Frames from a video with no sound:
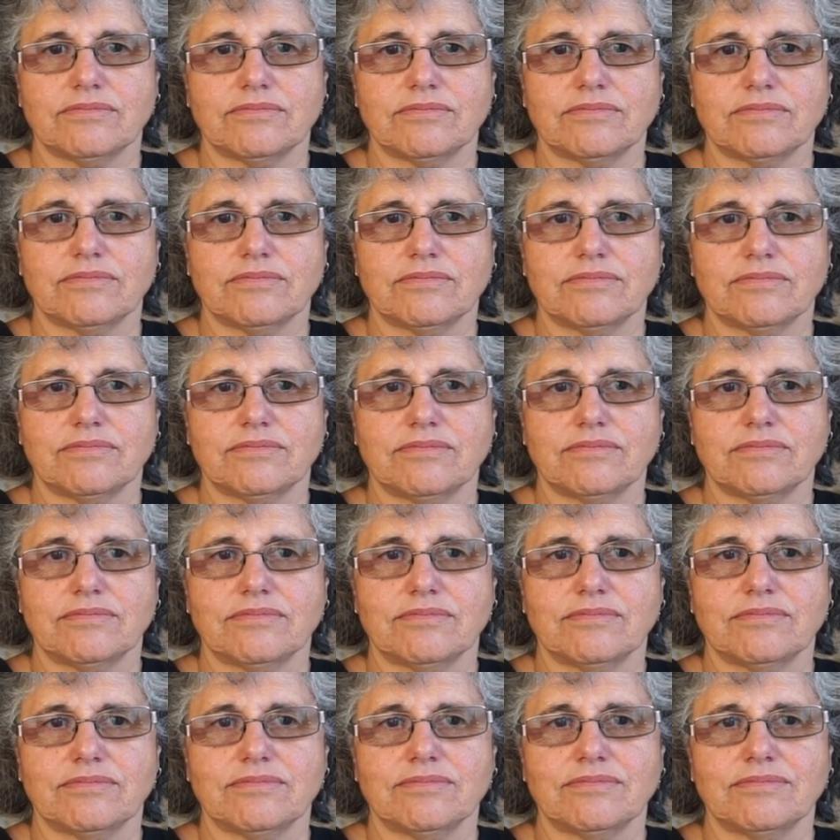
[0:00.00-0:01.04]

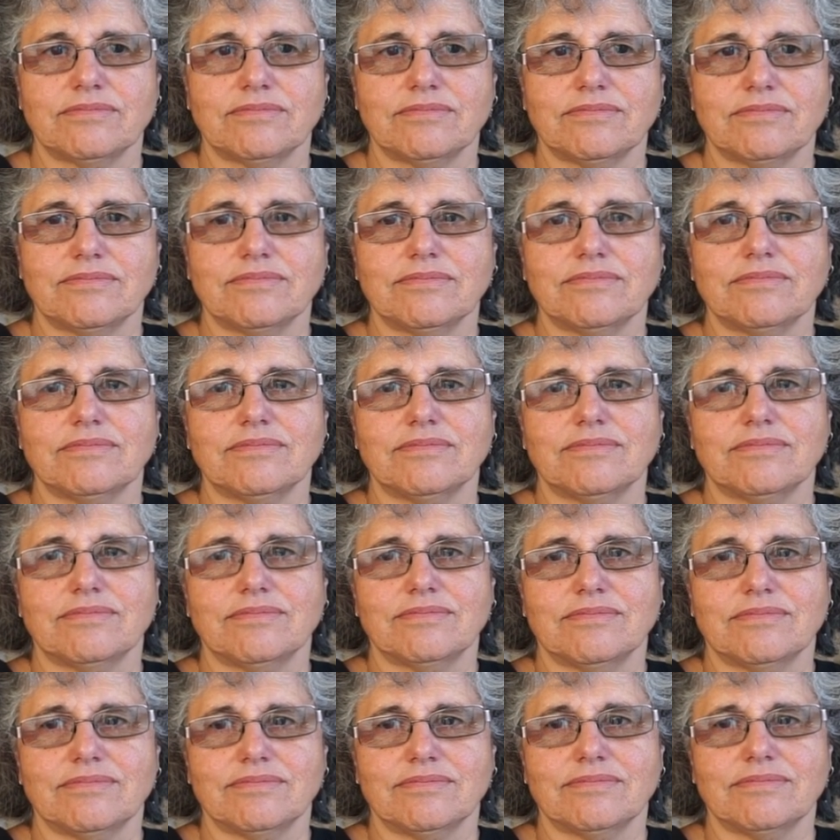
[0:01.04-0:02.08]

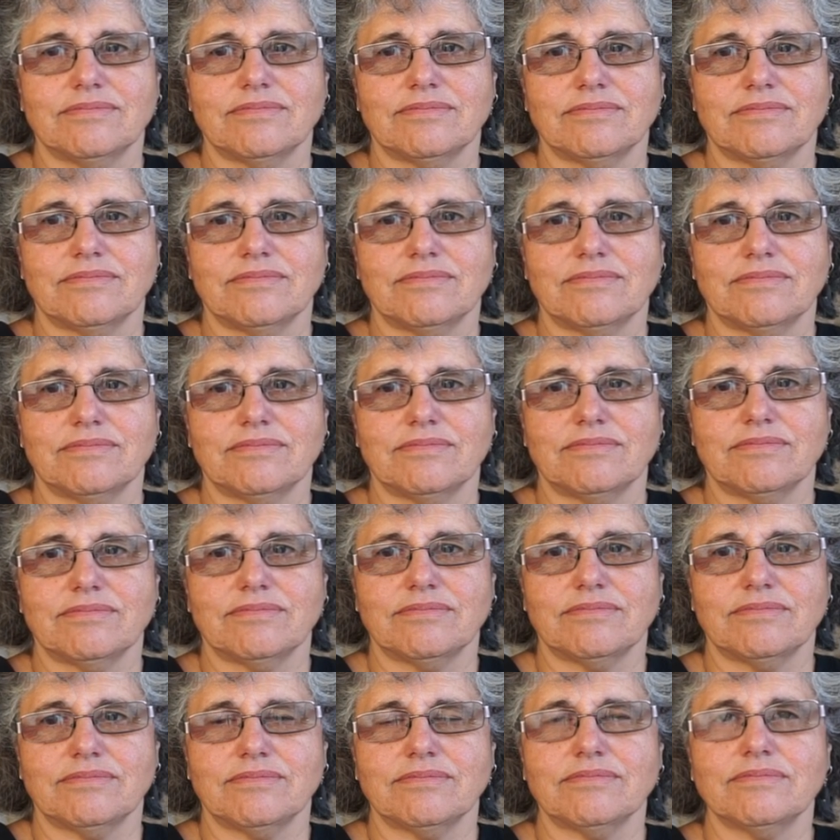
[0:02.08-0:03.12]

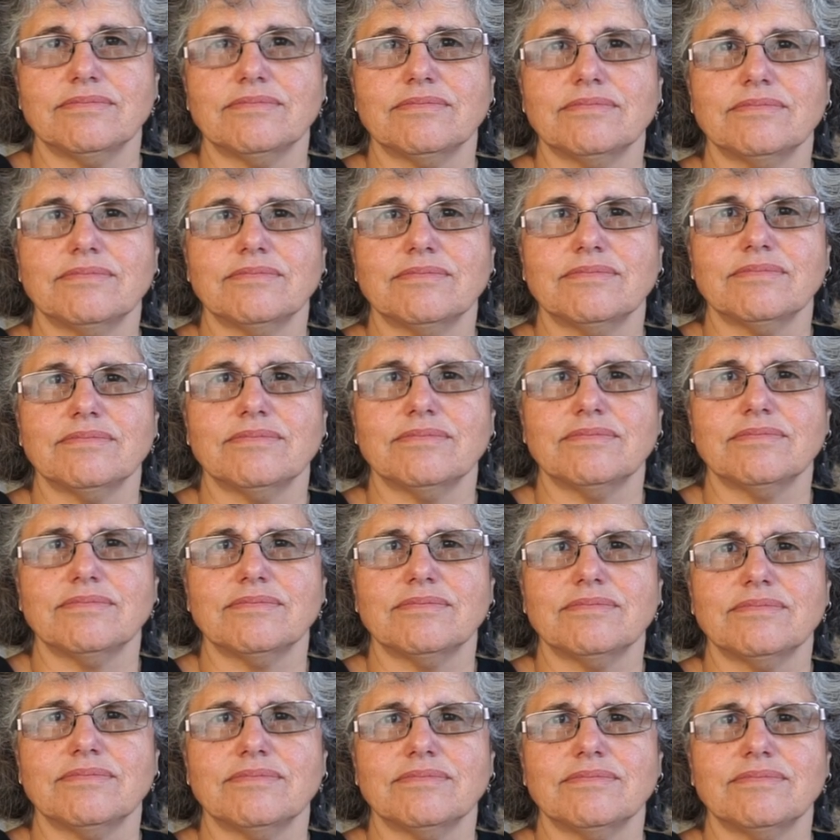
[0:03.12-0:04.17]

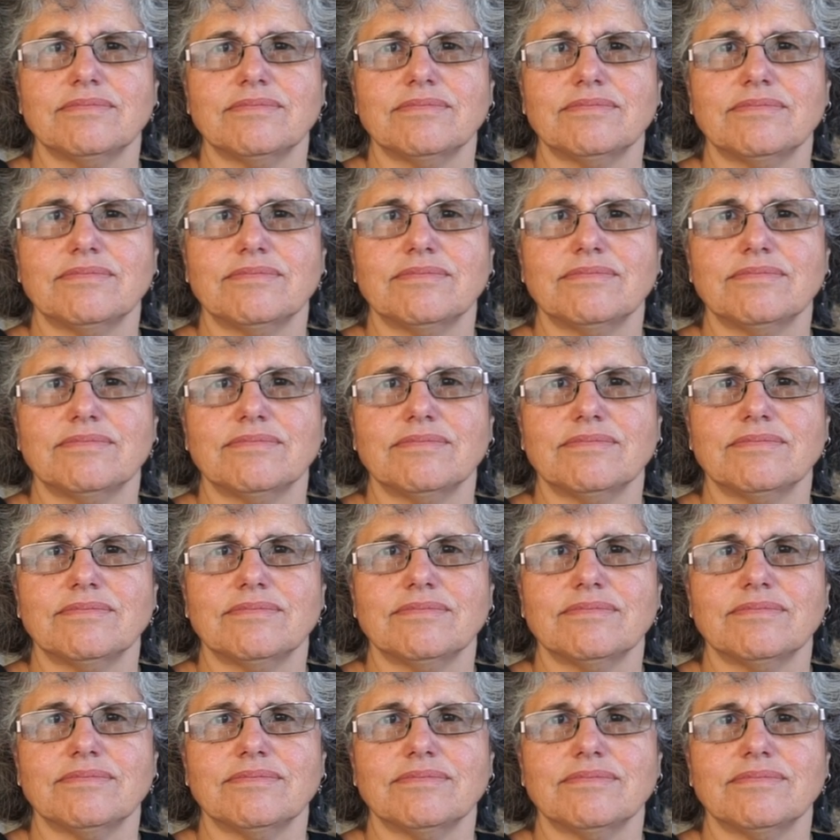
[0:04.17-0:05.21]

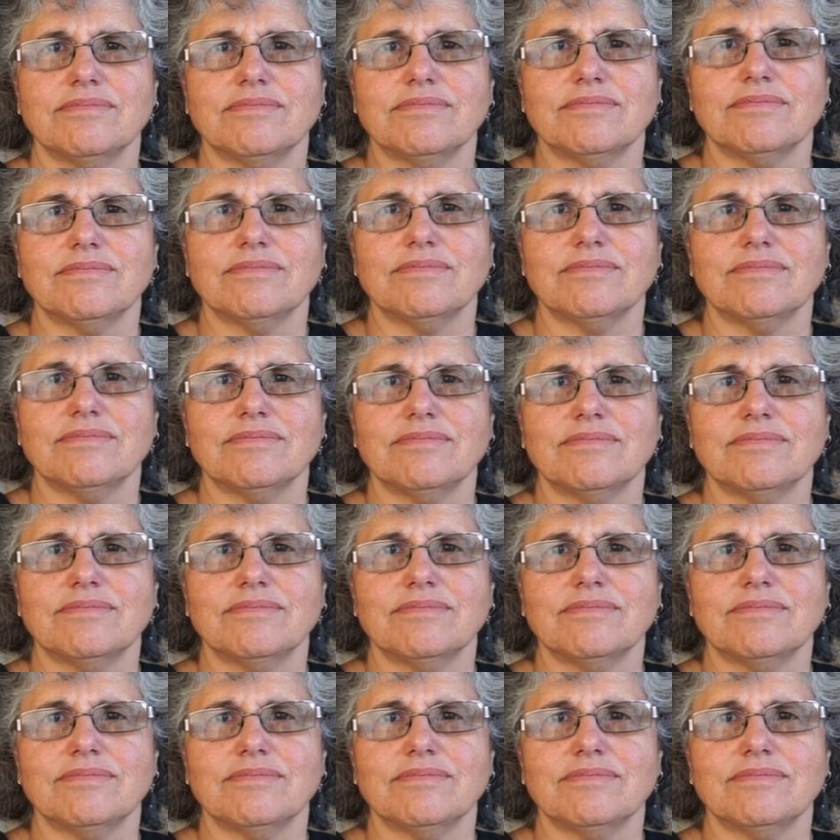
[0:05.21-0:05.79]
(silent)